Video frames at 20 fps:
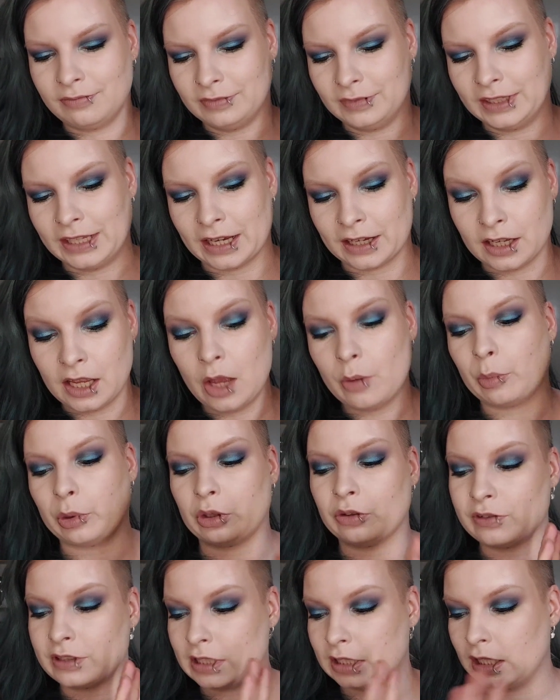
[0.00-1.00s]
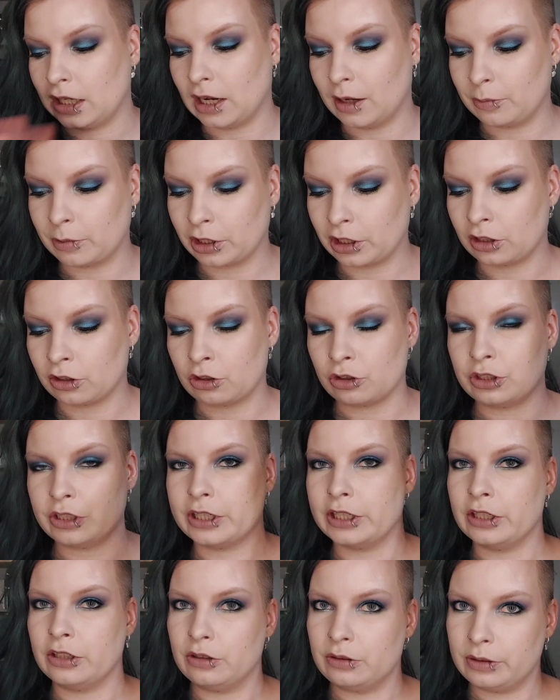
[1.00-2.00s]
yeah, but obviously I'm gonna
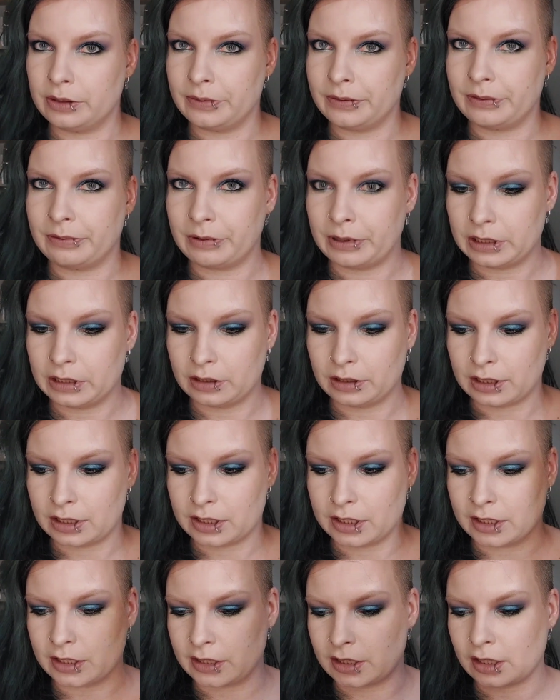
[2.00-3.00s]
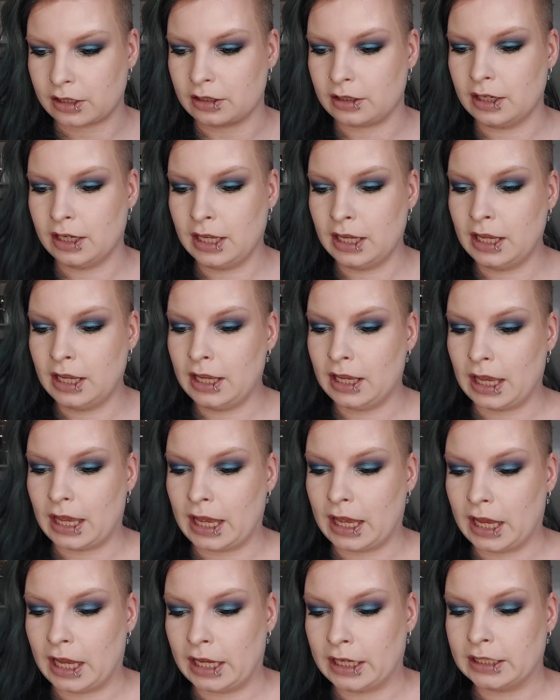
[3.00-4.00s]
continue even when this is done,
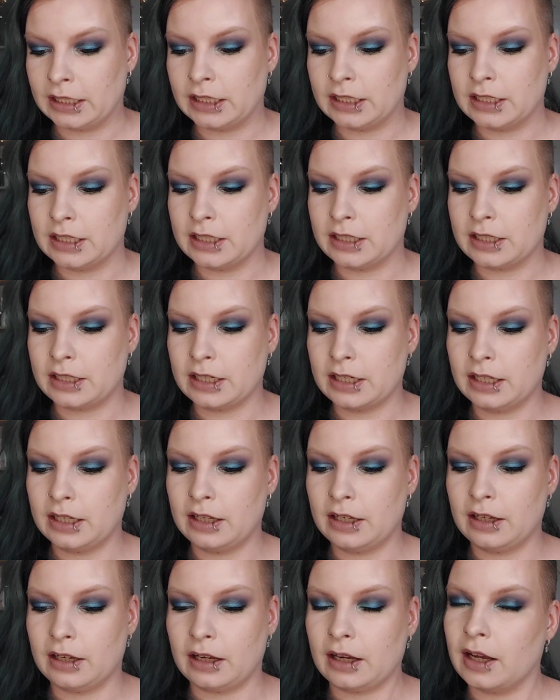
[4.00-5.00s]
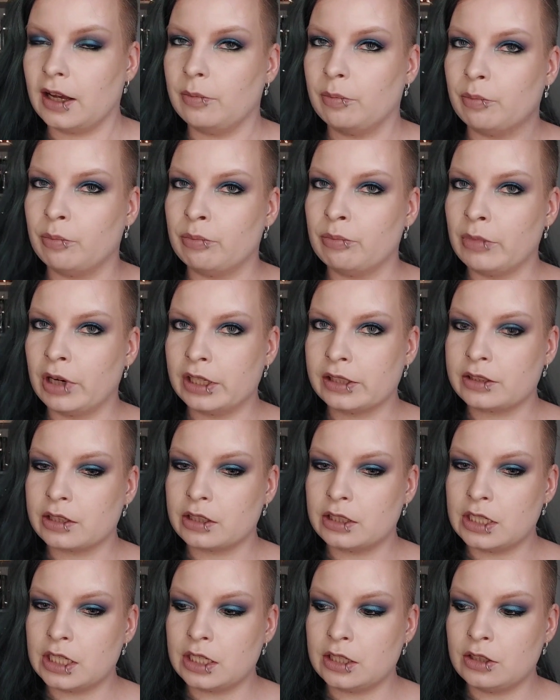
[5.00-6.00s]
and I might
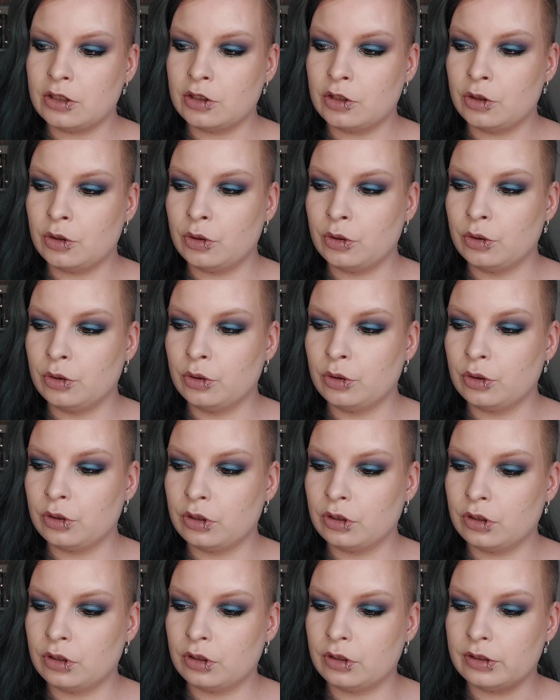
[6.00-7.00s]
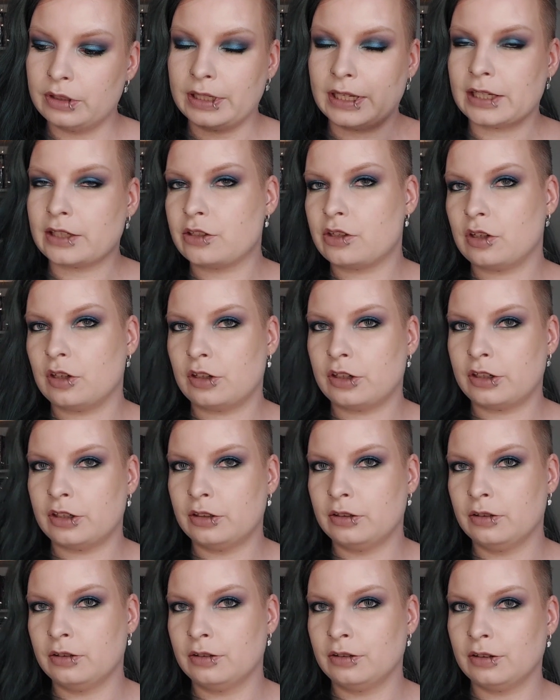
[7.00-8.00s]
continue next year
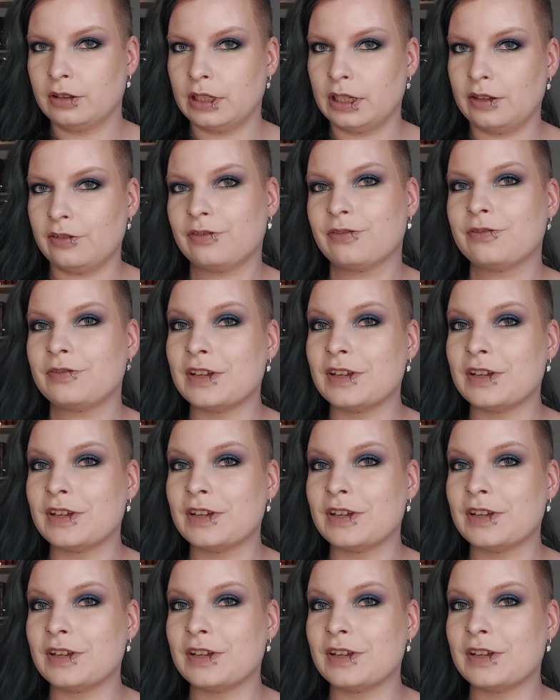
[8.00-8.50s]
if